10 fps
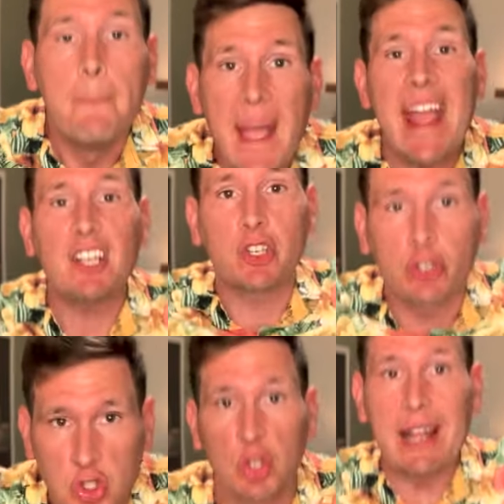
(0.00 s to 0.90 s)
Make your
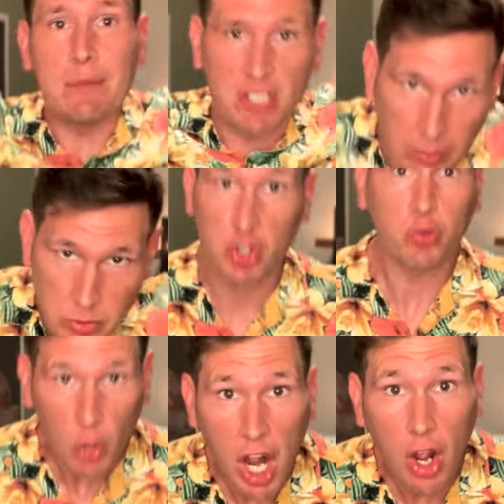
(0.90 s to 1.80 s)
dreams come
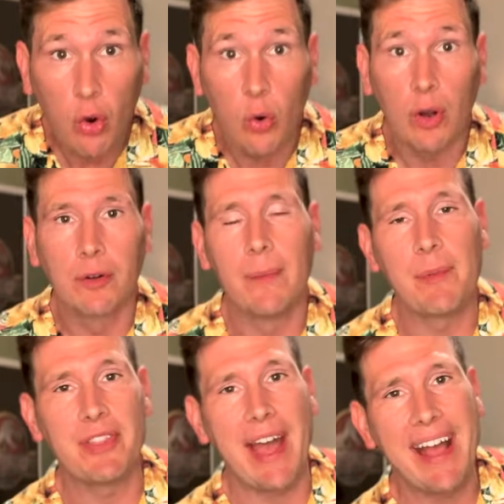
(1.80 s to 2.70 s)
true!
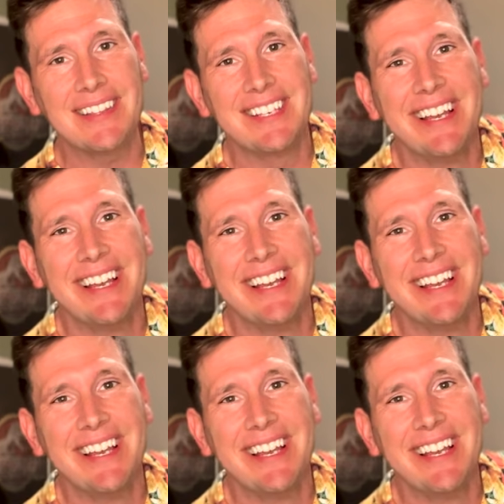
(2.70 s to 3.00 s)
Remember that?